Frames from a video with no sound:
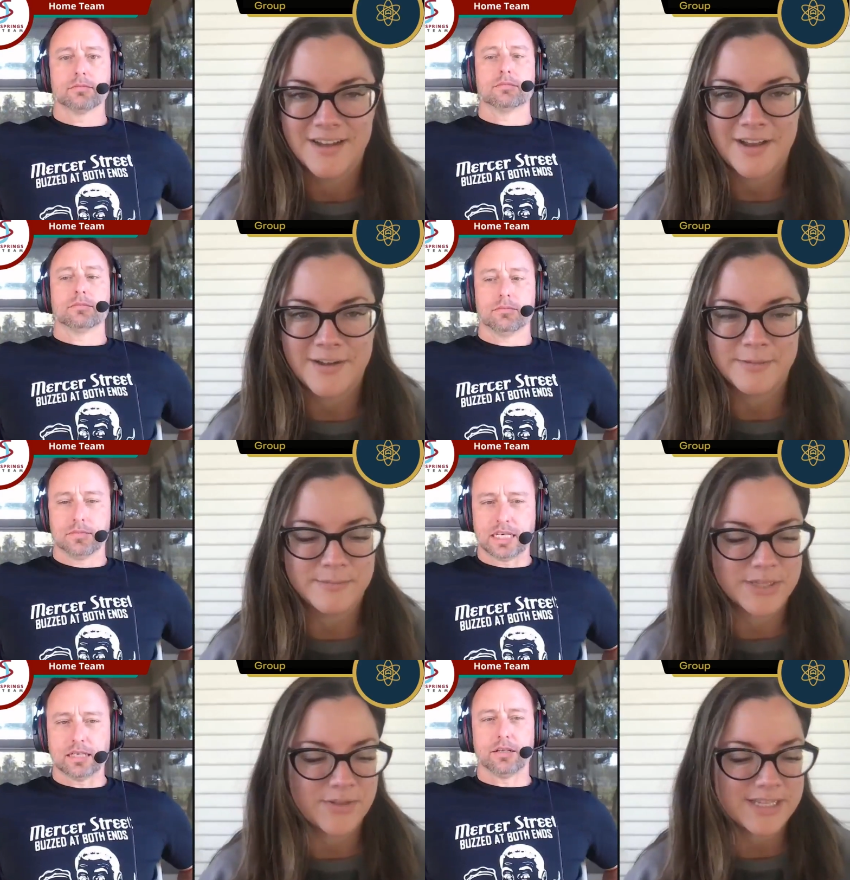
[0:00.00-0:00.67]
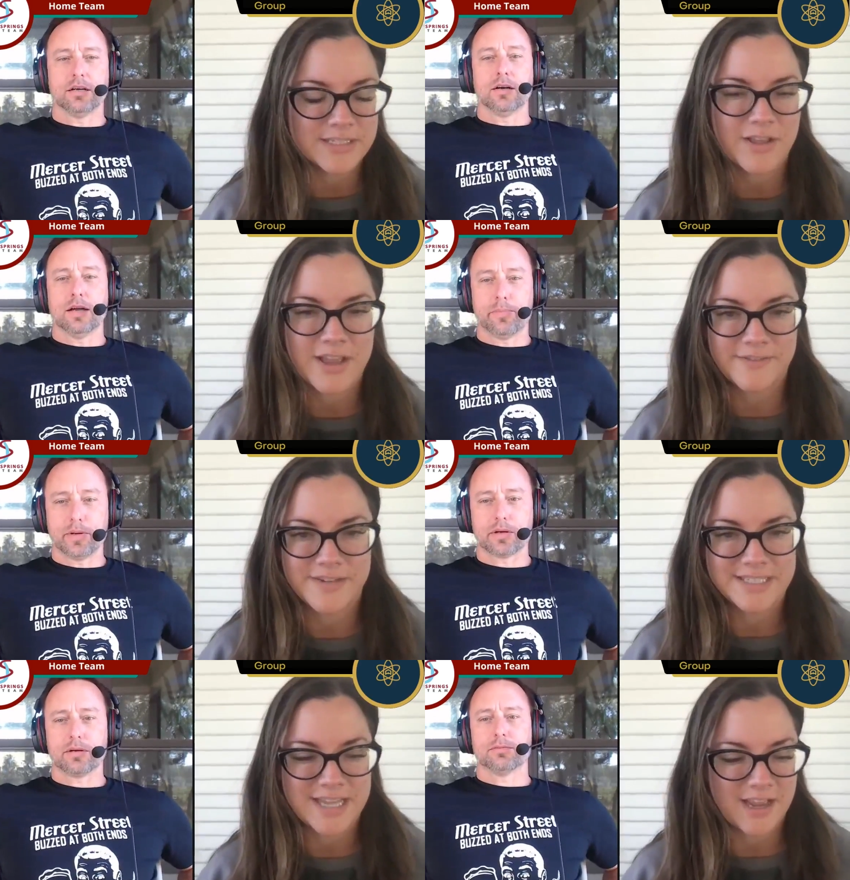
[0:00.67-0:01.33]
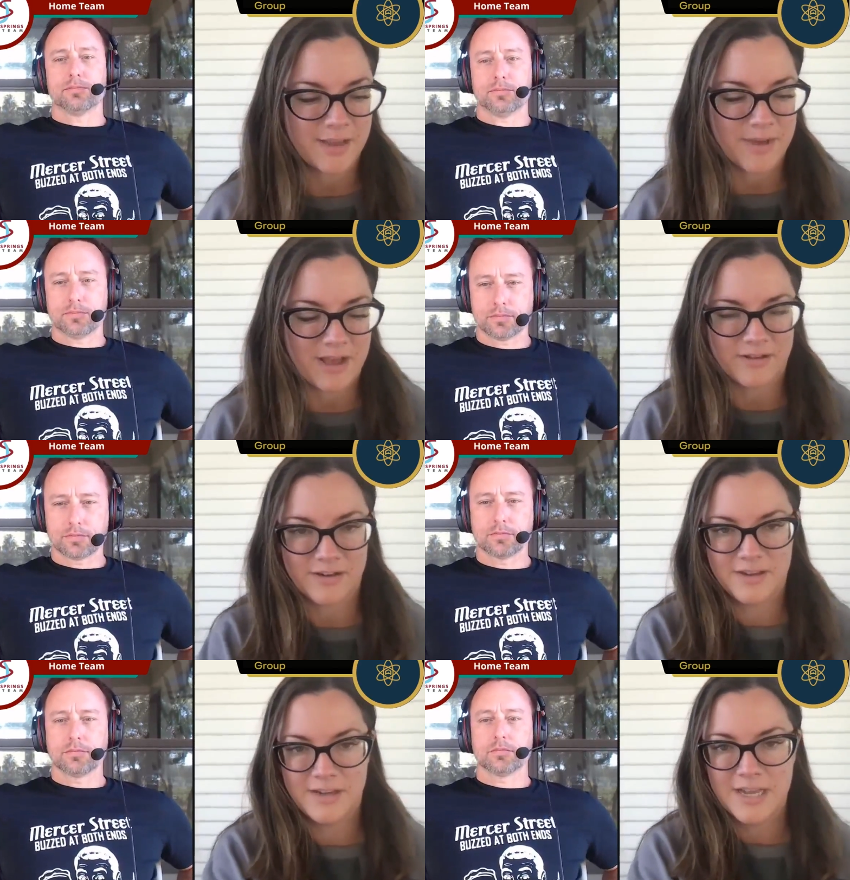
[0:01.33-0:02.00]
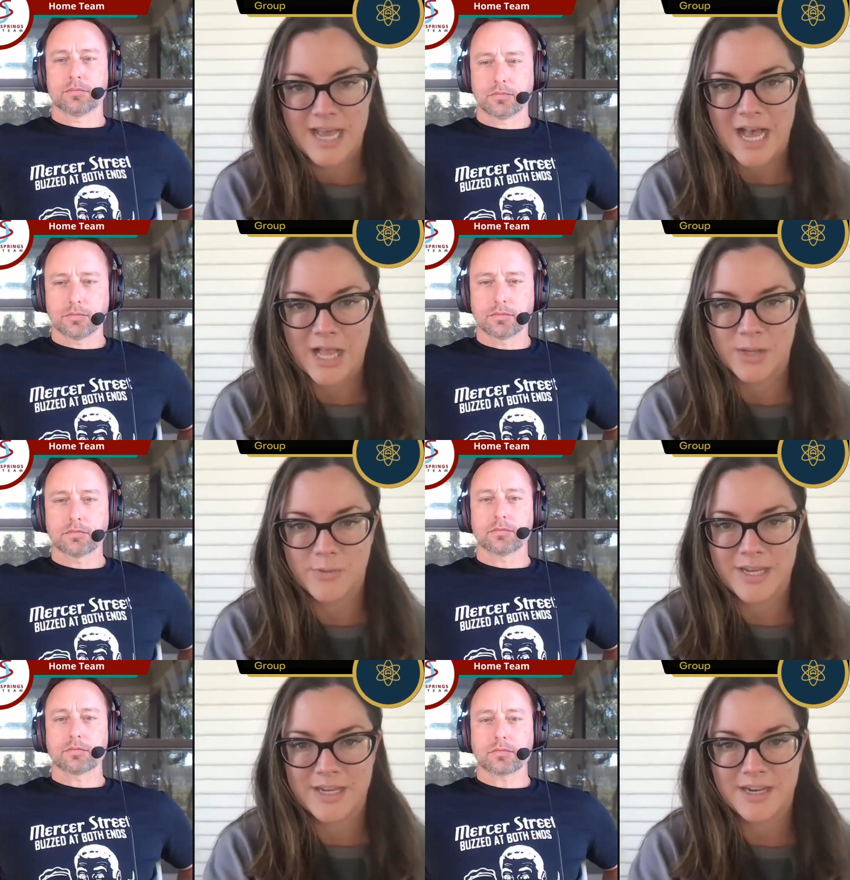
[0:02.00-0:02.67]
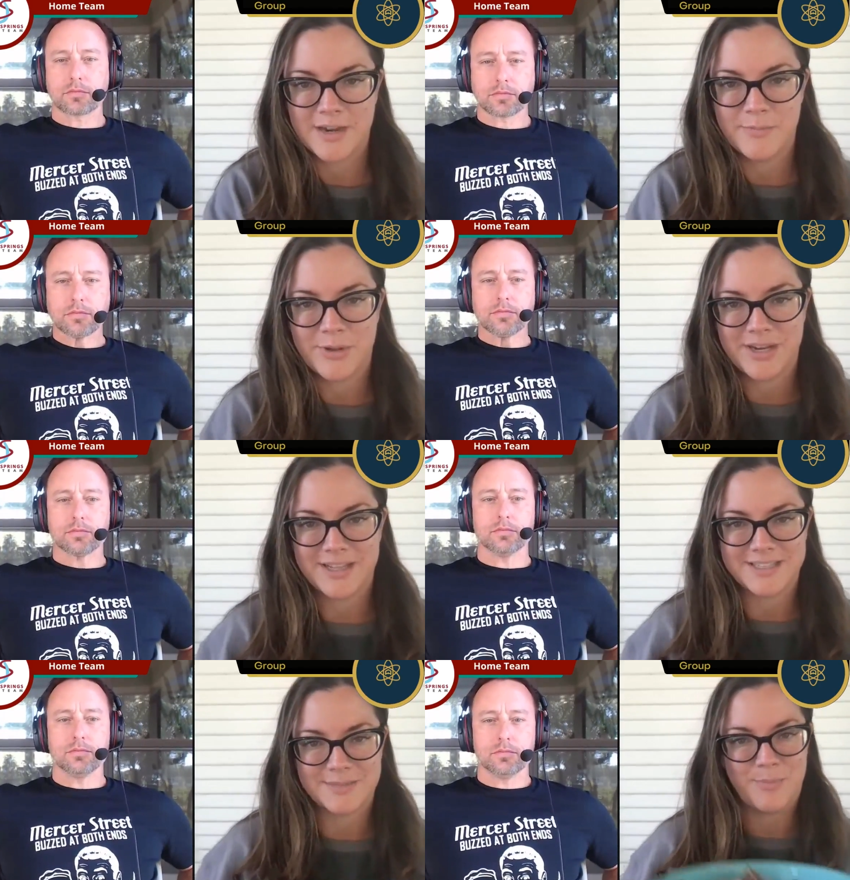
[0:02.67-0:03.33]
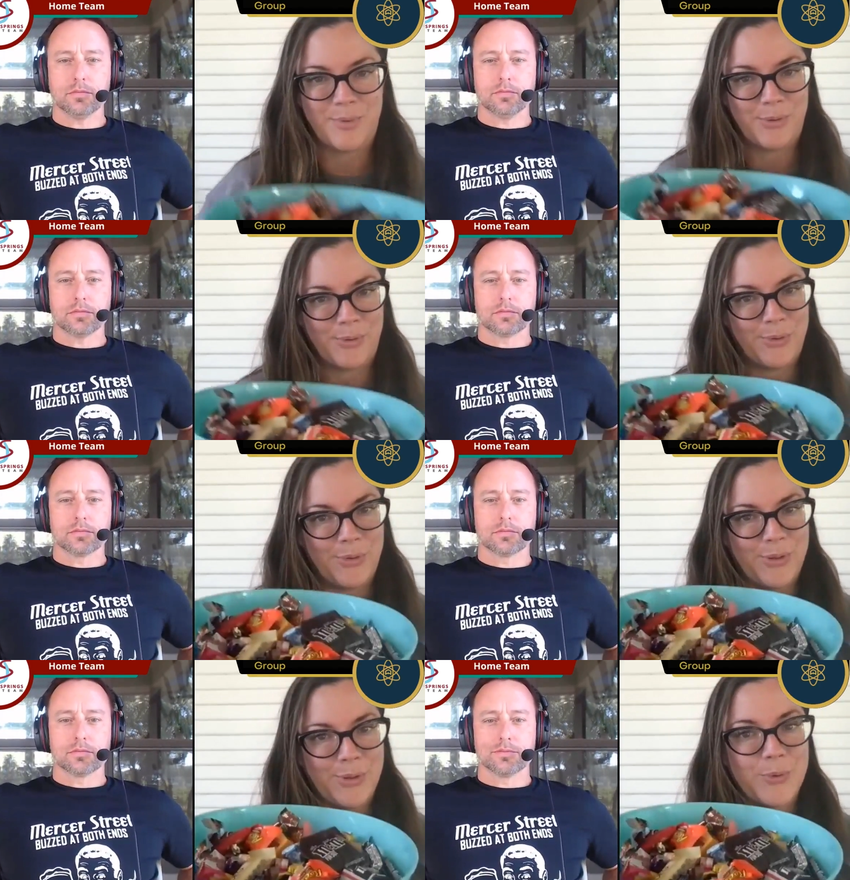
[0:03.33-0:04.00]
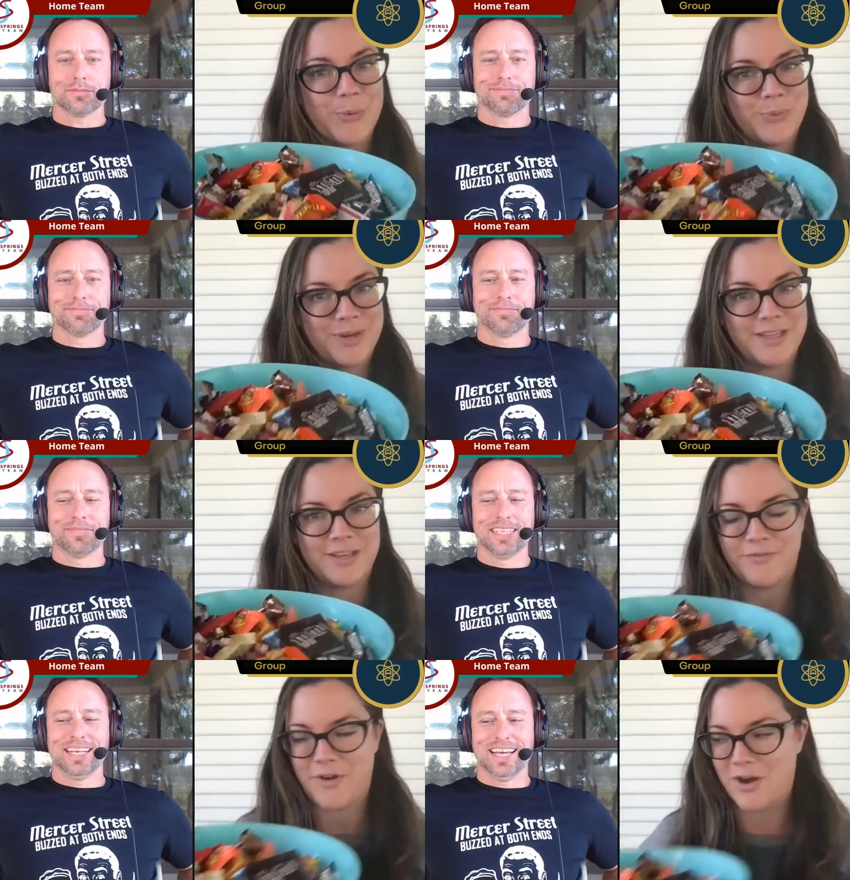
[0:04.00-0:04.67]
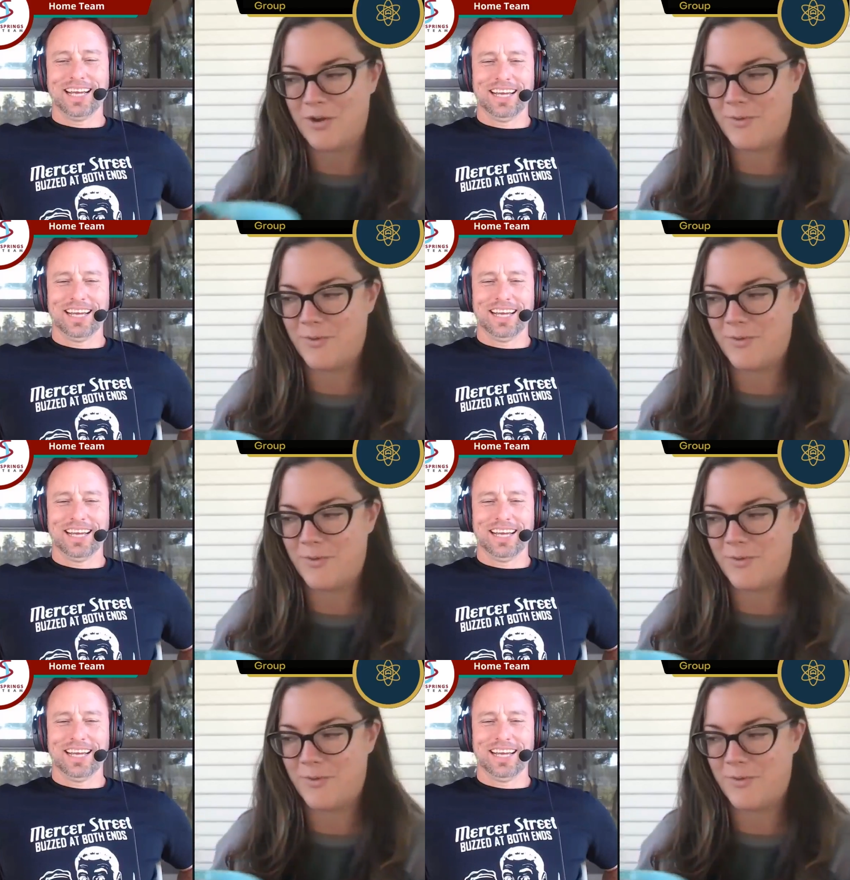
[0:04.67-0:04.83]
Speaker 1: Um, so yeah, that's all I have to say about Halloween and I'm putting this bowl really far